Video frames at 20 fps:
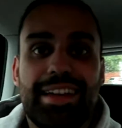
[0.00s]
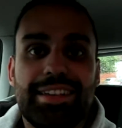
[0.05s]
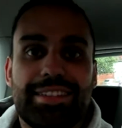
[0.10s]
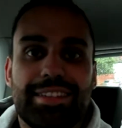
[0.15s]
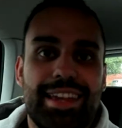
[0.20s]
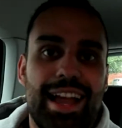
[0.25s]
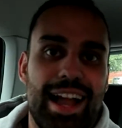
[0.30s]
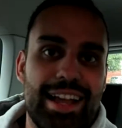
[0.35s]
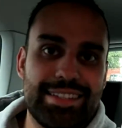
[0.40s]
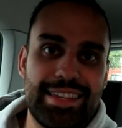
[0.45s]
Yeah,
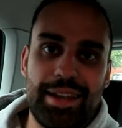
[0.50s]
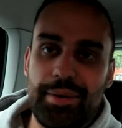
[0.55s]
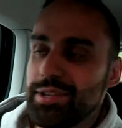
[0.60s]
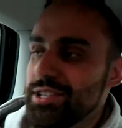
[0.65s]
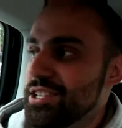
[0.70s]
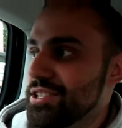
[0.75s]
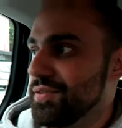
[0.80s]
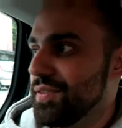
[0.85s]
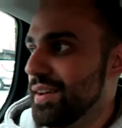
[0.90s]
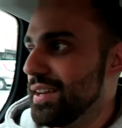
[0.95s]
so guys, yeah, we
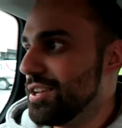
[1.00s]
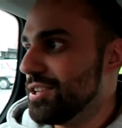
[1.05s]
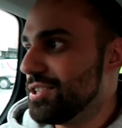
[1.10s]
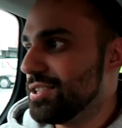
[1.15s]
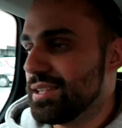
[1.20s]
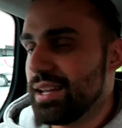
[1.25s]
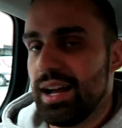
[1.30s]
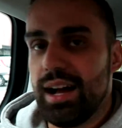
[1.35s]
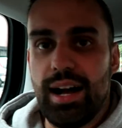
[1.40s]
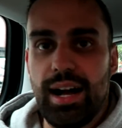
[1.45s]
just
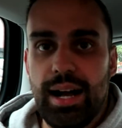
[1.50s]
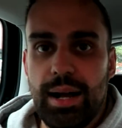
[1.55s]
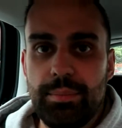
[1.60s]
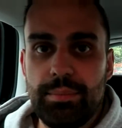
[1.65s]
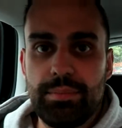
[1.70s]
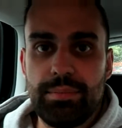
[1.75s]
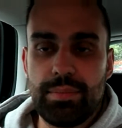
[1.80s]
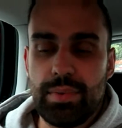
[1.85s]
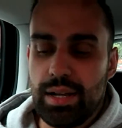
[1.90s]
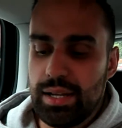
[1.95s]
finished.
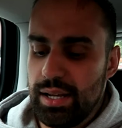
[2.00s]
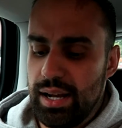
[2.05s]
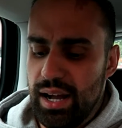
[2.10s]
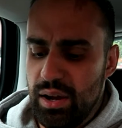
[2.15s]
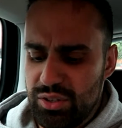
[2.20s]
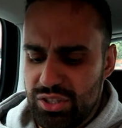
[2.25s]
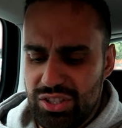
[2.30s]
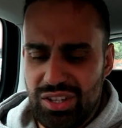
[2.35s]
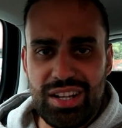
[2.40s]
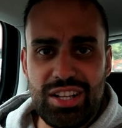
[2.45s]

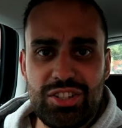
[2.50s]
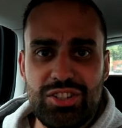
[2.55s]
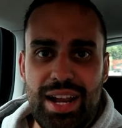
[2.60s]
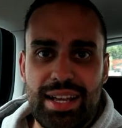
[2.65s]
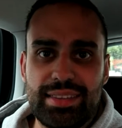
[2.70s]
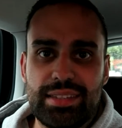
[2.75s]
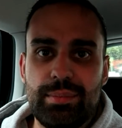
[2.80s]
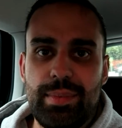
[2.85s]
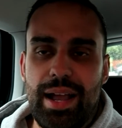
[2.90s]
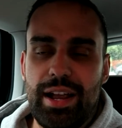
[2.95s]
I was trying to
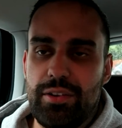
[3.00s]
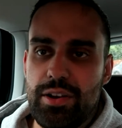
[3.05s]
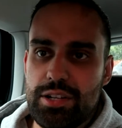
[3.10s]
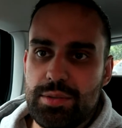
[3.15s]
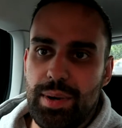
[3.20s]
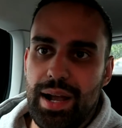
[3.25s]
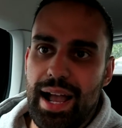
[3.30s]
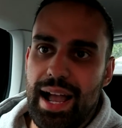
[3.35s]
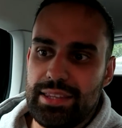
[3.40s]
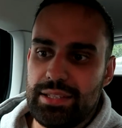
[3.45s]
track the
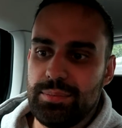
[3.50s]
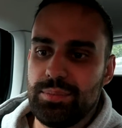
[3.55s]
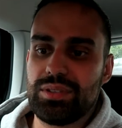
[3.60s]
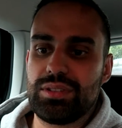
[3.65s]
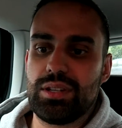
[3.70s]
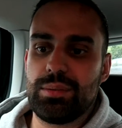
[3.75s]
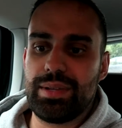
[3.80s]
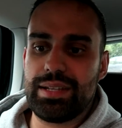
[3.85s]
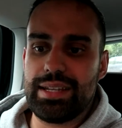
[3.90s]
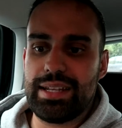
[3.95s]
macros, but I had to
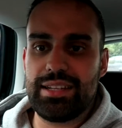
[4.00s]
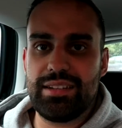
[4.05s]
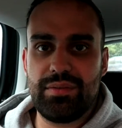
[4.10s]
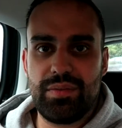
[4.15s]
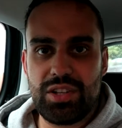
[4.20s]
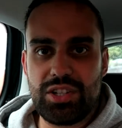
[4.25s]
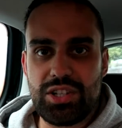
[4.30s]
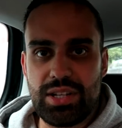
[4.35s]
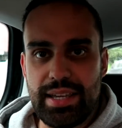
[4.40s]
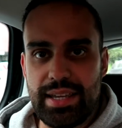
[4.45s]
put them in
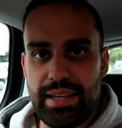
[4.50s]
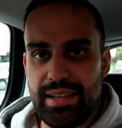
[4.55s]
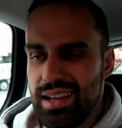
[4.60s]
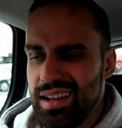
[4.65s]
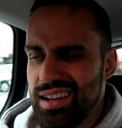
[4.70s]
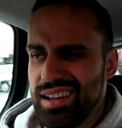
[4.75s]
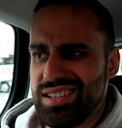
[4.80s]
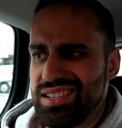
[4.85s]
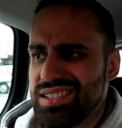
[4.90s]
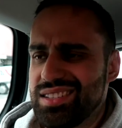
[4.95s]

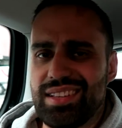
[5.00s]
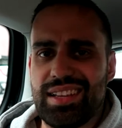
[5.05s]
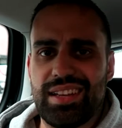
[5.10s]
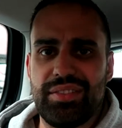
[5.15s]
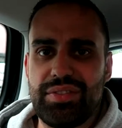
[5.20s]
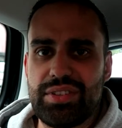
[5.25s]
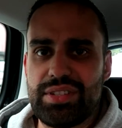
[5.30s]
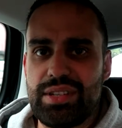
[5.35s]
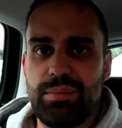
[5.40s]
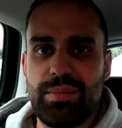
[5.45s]
individually because
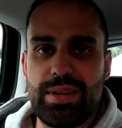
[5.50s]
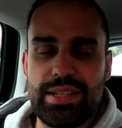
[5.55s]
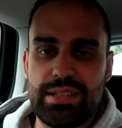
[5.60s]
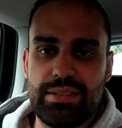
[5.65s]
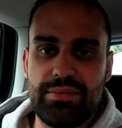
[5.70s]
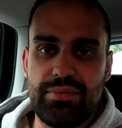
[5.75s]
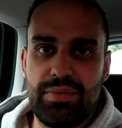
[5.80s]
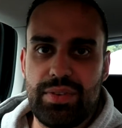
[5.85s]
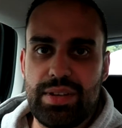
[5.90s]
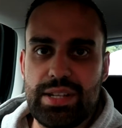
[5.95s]
for some
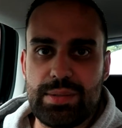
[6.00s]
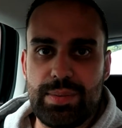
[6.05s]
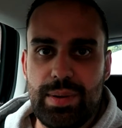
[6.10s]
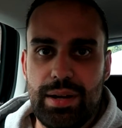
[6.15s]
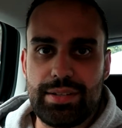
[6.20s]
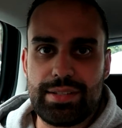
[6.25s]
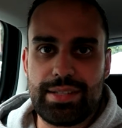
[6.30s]
reason Fitness Pal